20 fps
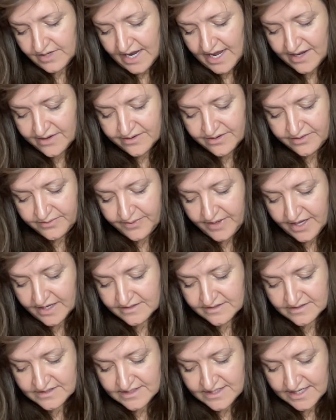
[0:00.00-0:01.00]
how can we
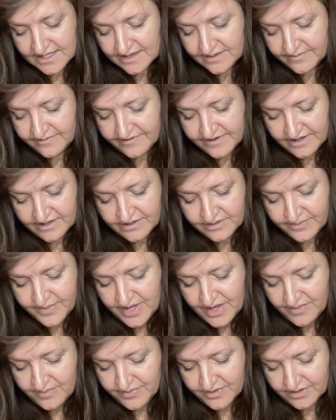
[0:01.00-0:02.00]
understand them for other
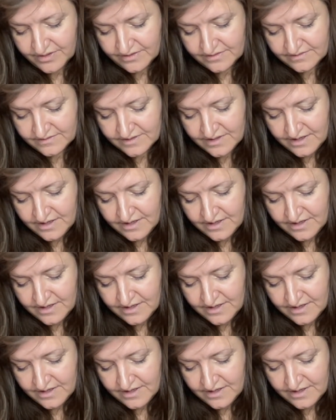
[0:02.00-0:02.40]
people?